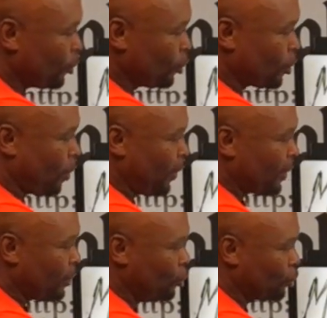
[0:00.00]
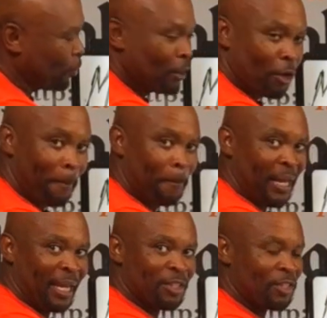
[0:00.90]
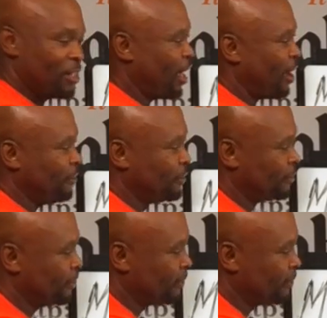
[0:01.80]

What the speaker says: You're doing your biggest stuff.